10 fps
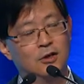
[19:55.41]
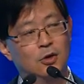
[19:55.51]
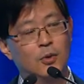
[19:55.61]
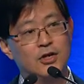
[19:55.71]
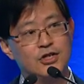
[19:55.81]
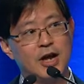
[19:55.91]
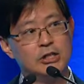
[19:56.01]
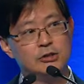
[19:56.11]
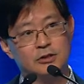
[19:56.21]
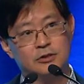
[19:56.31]
which
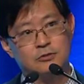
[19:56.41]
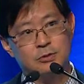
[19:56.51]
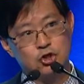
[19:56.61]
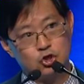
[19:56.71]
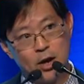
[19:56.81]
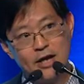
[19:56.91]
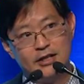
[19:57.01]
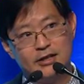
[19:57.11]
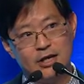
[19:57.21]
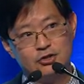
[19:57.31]
has been tried
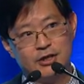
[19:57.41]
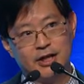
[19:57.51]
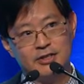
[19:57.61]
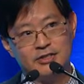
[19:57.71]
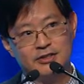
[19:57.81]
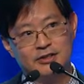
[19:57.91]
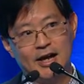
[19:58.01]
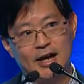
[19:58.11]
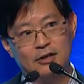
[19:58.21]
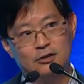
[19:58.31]
in gastric cancer
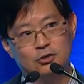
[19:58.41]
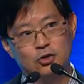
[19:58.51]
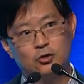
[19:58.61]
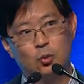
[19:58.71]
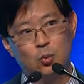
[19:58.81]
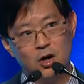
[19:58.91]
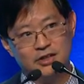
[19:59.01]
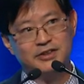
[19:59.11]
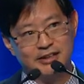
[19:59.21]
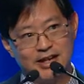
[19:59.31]
and not
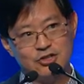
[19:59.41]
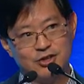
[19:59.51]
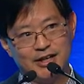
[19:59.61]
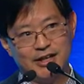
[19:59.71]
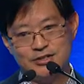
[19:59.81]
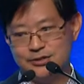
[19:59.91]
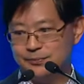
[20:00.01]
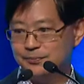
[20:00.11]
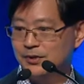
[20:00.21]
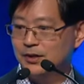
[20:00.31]
worked in gastric cancer.
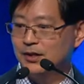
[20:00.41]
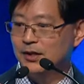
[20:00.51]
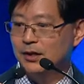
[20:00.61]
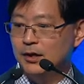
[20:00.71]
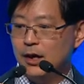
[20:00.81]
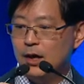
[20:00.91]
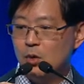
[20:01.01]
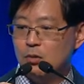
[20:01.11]
And